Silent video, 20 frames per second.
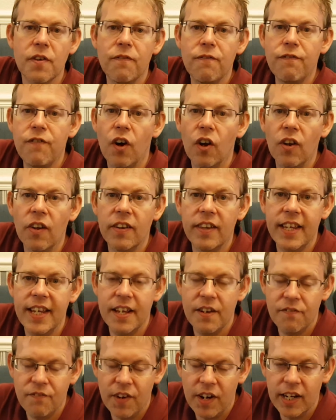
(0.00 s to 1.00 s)
follow the
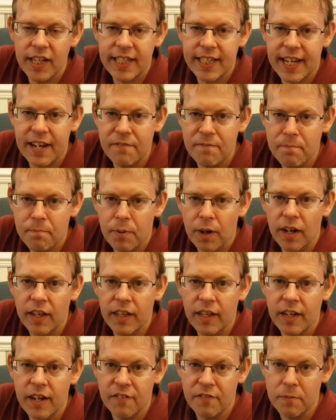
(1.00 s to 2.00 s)
advice given by the
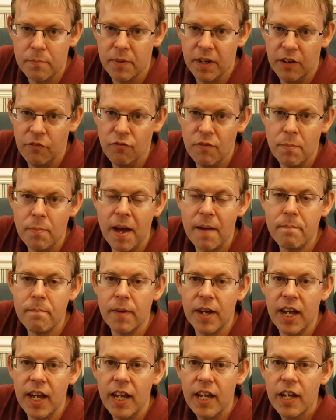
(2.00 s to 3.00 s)
government.
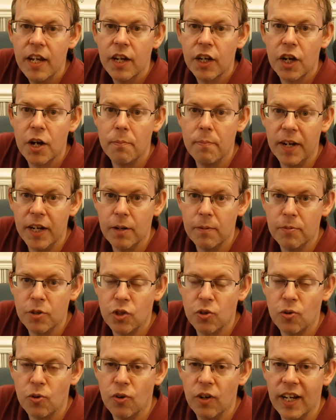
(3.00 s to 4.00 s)
Remember, coming up
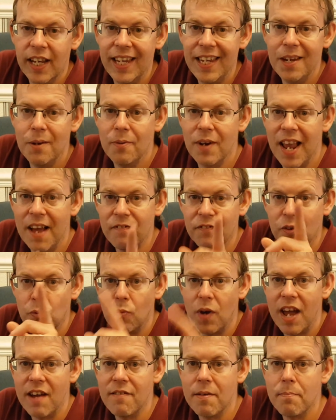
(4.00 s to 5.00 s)
shortly, you will have to
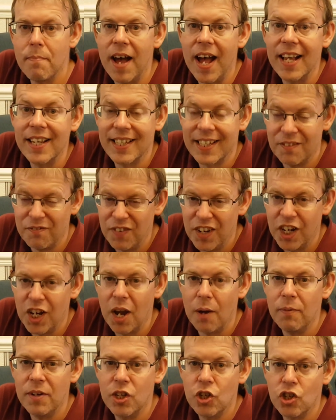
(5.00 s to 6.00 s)
wear a mask if you're
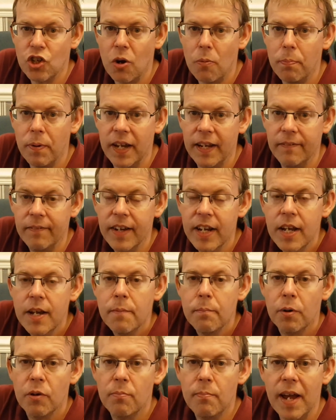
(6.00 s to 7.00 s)
going shopping.
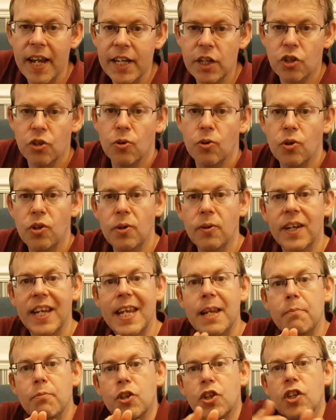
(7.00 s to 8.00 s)
But make sure you
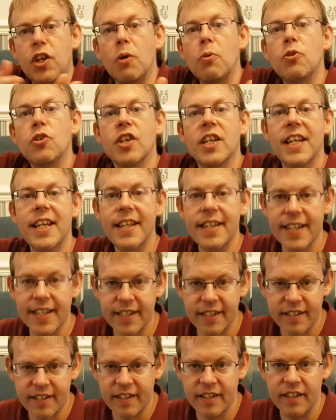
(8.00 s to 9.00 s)
keep socially
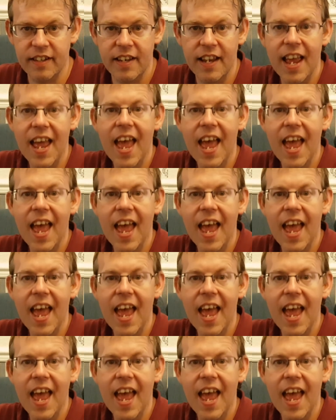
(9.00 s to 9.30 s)
distant